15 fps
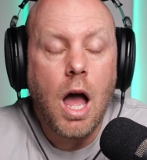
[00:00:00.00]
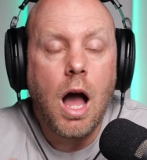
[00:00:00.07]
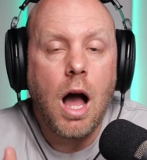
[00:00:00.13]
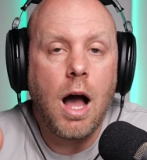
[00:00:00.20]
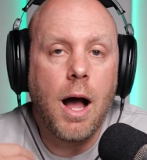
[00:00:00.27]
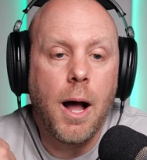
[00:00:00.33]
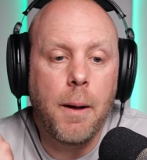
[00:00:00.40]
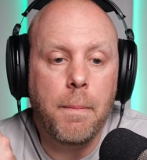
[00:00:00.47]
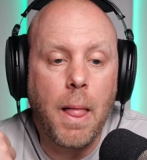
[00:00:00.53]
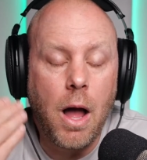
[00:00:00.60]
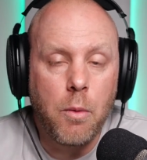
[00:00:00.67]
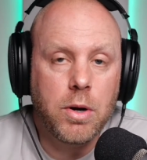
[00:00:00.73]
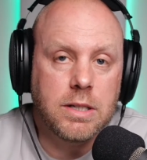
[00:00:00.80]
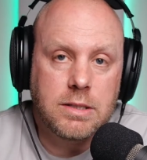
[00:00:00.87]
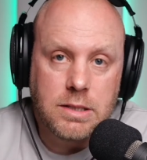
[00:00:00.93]
I
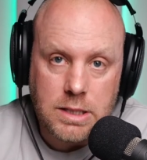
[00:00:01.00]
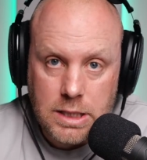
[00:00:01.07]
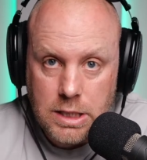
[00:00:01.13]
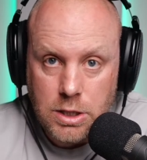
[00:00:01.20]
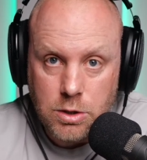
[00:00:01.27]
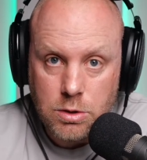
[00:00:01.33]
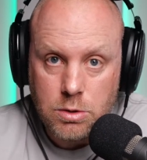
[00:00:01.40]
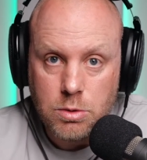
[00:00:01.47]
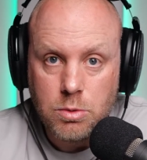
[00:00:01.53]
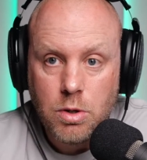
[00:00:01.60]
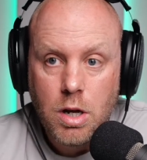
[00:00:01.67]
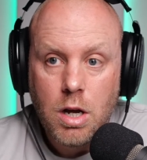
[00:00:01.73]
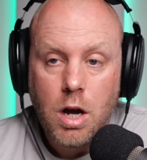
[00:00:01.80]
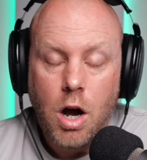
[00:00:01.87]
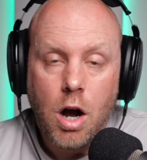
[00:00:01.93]
want to see you
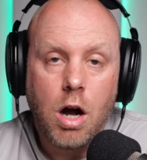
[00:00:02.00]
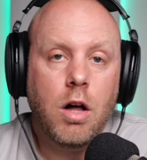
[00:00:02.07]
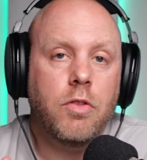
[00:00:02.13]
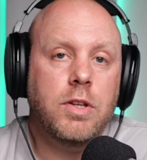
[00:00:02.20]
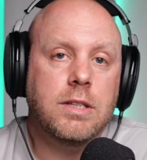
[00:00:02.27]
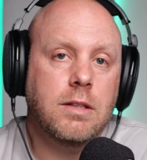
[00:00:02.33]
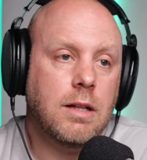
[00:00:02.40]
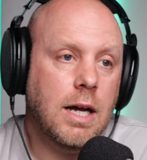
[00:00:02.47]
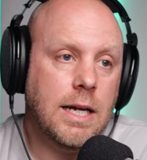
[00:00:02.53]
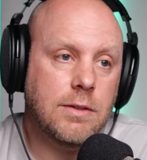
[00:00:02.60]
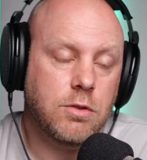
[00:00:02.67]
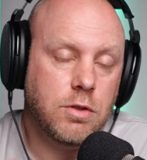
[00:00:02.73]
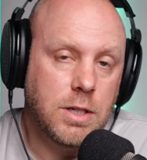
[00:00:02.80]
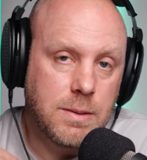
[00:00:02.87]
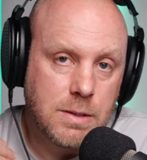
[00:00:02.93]
on these live
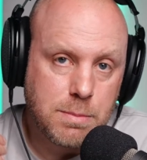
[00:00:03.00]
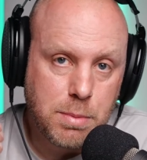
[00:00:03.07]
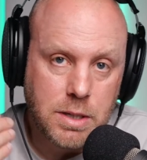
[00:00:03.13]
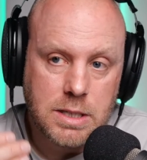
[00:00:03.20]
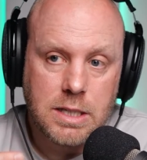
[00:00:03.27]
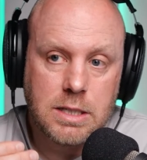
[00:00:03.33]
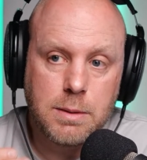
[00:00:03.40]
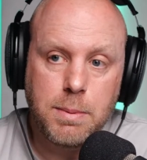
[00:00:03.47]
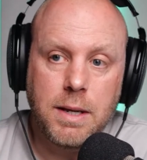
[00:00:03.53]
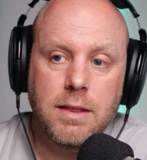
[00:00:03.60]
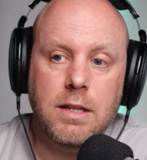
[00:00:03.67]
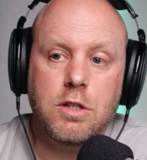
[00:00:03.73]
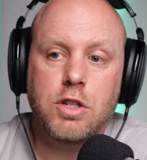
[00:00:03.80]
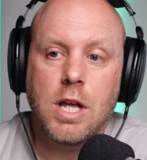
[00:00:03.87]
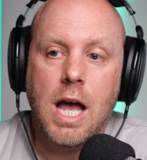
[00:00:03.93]
streams, participate in the
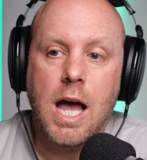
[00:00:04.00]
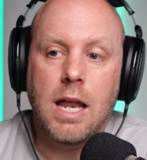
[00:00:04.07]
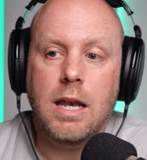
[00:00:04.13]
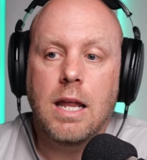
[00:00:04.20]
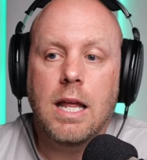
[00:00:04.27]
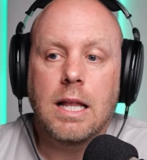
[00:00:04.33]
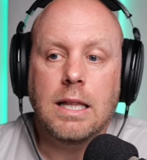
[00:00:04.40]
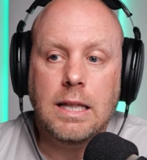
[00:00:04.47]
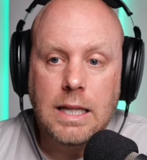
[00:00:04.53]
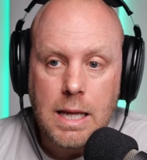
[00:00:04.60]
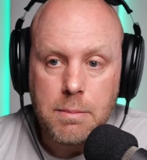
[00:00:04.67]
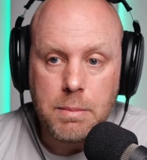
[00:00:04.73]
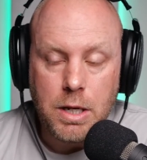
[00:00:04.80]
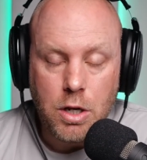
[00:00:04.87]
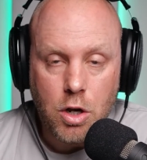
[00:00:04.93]
chat, let
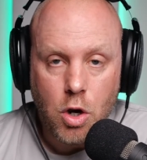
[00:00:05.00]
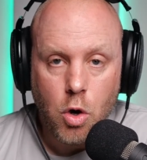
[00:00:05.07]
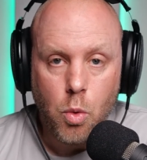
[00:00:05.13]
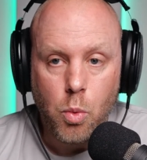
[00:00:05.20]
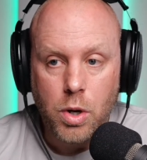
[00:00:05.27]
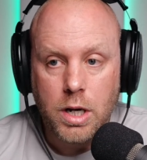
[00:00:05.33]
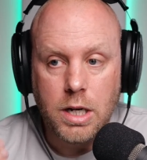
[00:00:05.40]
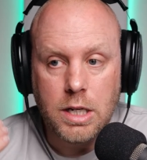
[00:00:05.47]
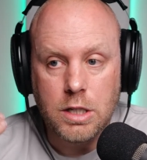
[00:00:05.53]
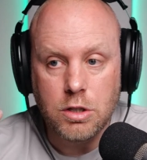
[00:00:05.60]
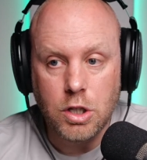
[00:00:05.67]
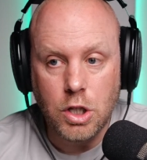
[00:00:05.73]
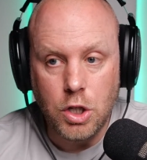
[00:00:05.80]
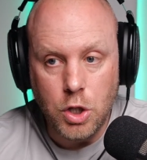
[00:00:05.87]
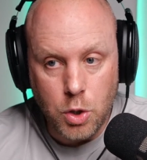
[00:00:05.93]
me know what it is that
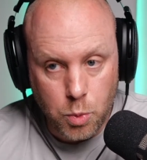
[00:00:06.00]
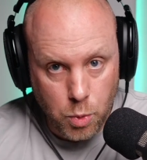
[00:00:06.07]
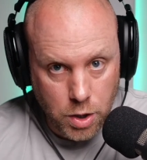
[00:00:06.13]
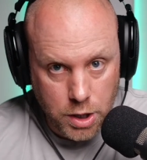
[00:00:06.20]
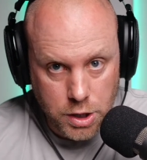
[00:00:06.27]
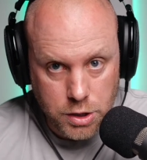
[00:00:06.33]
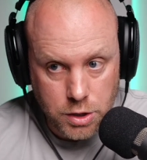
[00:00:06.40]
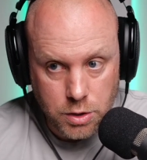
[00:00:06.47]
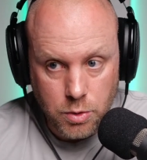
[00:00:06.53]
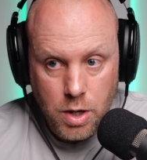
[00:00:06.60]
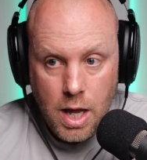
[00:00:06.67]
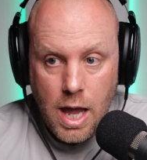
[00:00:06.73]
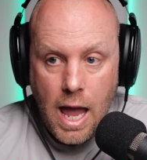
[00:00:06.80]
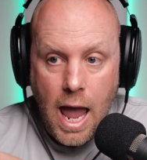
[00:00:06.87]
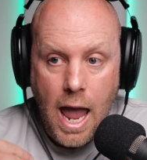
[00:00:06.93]
you want to do,
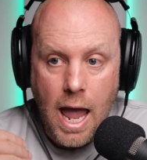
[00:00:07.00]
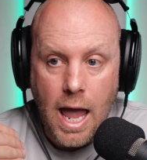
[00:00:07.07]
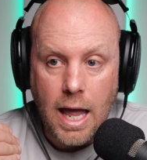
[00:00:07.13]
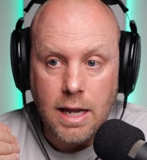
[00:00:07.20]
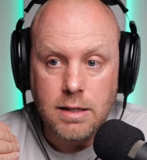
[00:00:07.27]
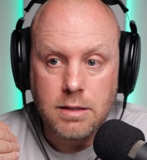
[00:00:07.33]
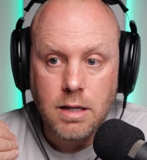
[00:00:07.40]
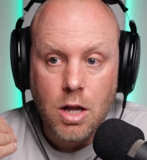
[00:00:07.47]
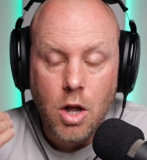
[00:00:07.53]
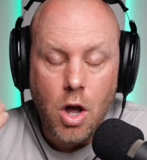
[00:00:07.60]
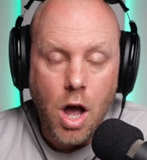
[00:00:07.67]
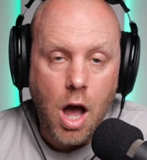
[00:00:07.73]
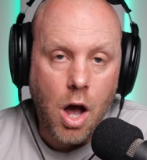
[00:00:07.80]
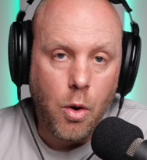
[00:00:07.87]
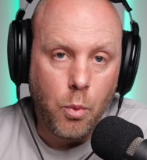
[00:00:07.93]
and
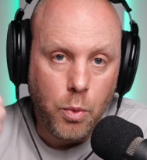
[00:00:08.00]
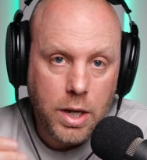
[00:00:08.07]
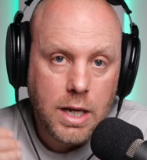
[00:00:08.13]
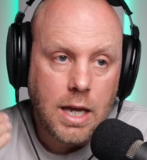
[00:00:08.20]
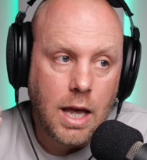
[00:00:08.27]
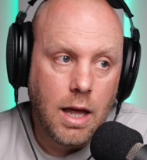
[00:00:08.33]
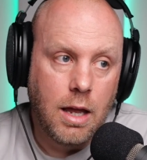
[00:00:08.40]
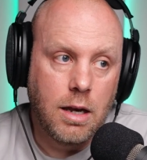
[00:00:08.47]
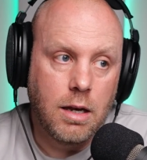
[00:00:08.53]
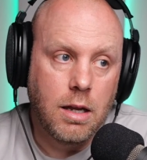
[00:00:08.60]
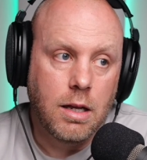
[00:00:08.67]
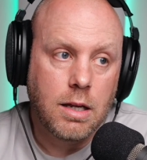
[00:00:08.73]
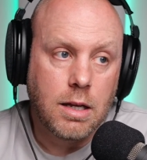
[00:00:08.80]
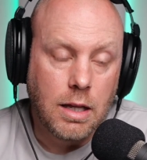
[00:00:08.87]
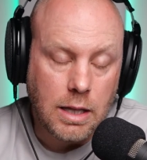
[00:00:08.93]
we can
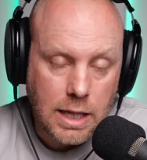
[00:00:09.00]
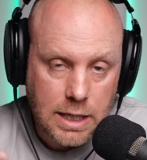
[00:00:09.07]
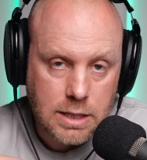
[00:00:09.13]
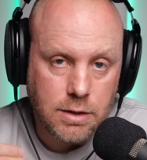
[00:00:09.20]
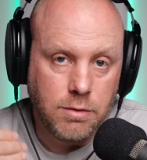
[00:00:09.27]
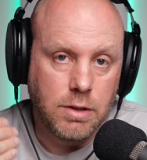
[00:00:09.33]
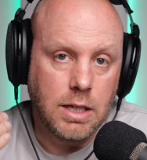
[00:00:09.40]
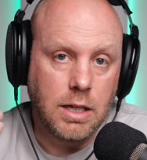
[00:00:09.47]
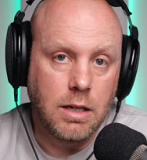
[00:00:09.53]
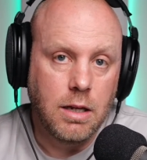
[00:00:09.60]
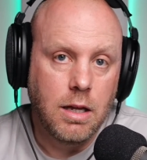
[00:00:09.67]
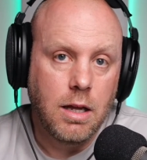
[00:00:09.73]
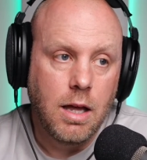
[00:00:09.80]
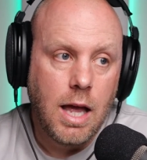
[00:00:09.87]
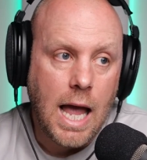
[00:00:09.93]
collectively,
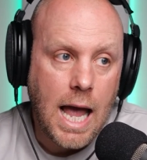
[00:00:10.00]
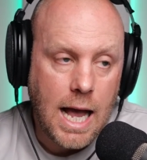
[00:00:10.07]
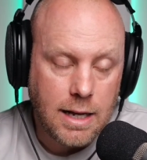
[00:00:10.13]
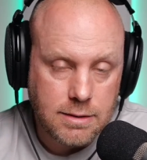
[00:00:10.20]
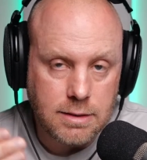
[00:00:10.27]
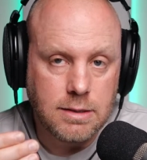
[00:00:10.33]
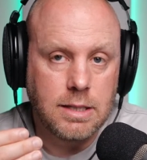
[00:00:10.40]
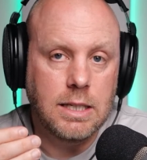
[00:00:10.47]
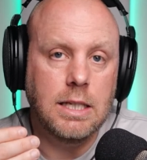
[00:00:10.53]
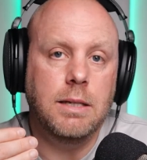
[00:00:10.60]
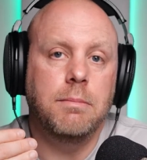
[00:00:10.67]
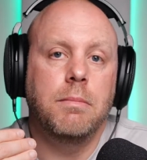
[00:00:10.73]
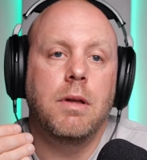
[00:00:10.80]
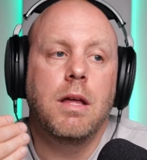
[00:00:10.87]
as a team,